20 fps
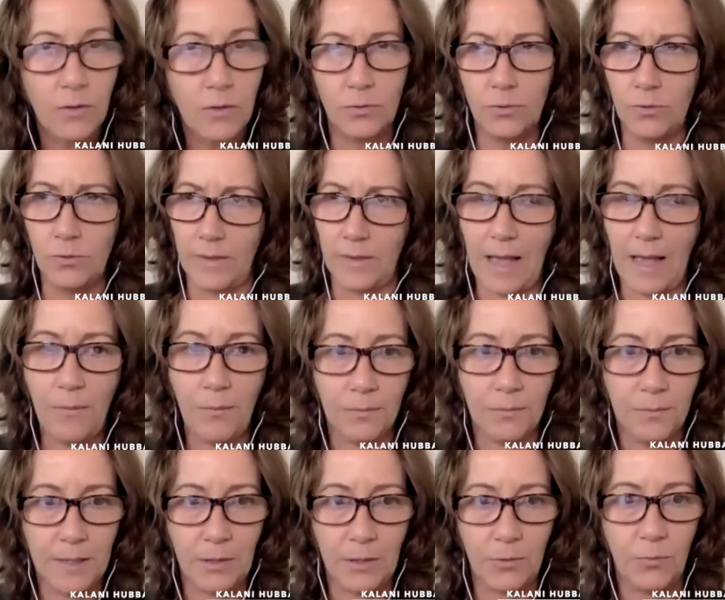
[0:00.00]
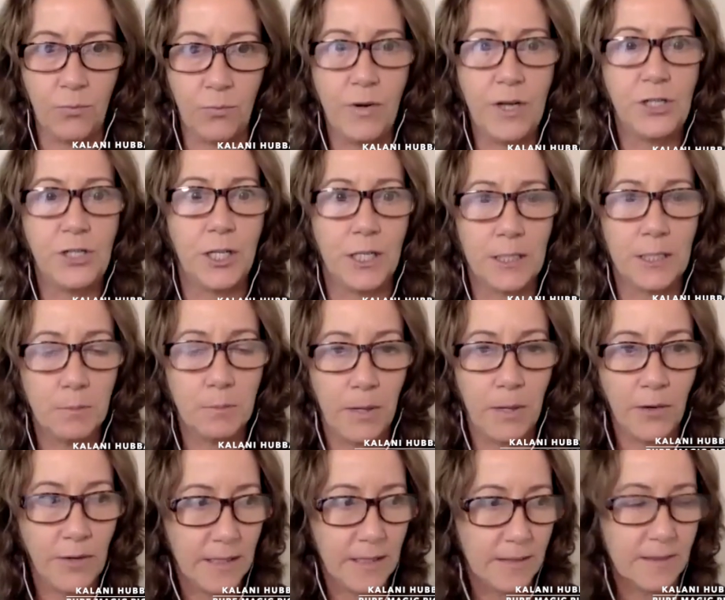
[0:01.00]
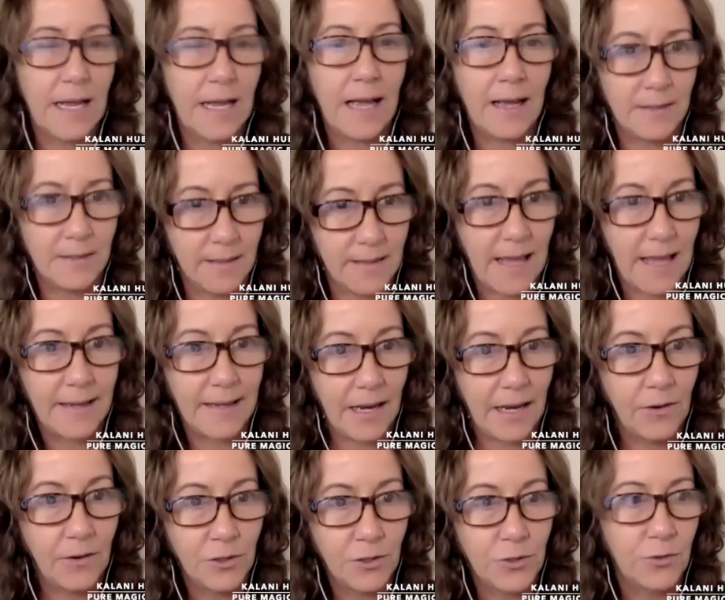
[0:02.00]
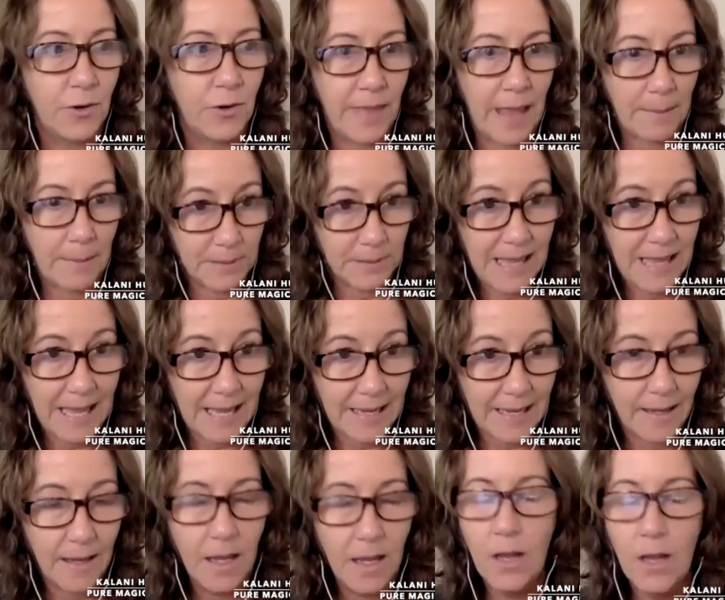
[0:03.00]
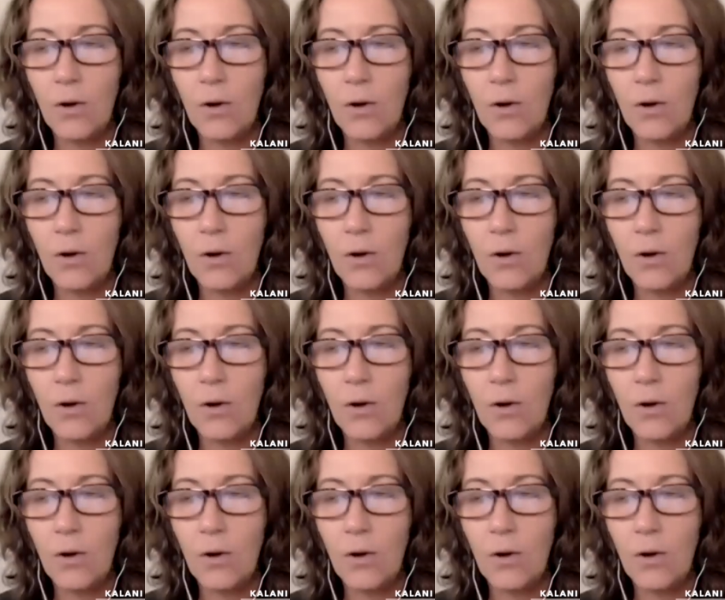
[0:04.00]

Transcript: Ooh, that would be a rich experience to add to that character on that play.